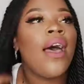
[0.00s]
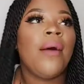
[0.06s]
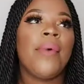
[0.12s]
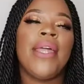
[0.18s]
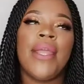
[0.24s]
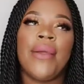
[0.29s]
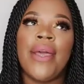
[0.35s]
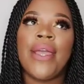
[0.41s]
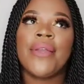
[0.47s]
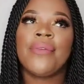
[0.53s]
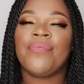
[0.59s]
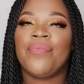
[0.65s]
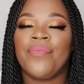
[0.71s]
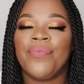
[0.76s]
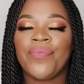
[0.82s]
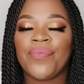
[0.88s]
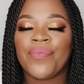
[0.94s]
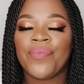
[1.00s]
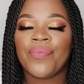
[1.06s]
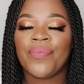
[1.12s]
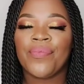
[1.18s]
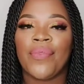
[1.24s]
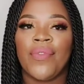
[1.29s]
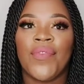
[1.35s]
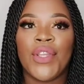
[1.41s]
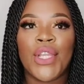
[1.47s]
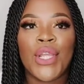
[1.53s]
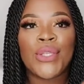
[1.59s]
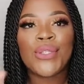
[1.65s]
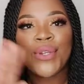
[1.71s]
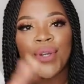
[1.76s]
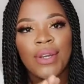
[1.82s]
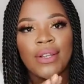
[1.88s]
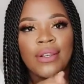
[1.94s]
But anyway, video's
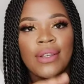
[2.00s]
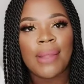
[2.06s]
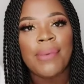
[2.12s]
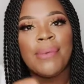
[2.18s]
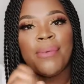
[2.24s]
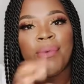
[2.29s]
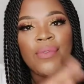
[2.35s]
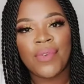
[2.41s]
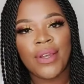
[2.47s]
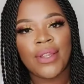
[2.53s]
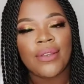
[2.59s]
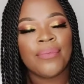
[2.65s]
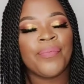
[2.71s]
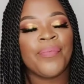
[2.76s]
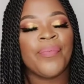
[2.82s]
gone, let me move on.